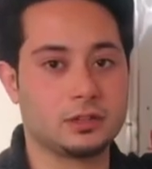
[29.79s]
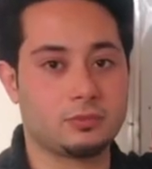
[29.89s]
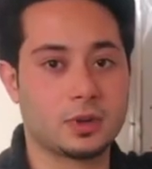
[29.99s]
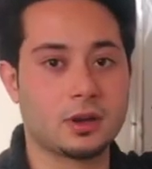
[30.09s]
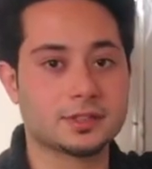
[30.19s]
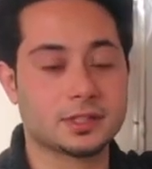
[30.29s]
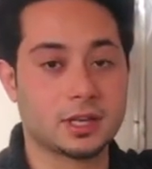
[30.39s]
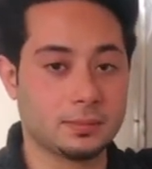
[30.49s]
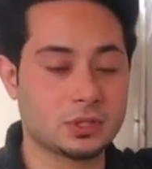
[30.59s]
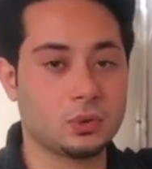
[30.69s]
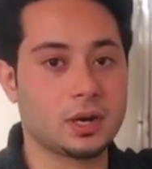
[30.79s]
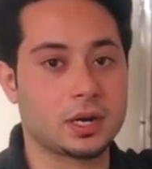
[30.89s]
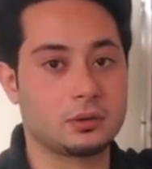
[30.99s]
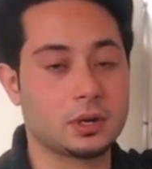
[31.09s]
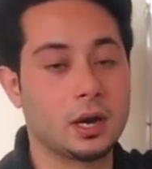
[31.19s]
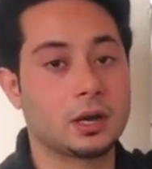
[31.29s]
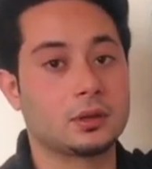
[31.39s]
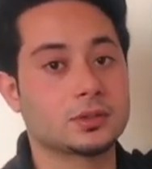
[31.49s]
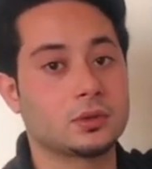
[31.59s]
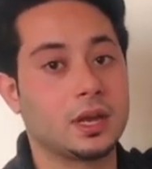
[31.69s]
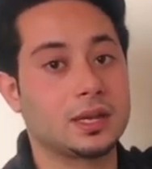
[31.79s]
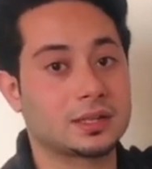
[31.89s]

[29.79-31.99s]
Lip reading: because it comes with a noun and also it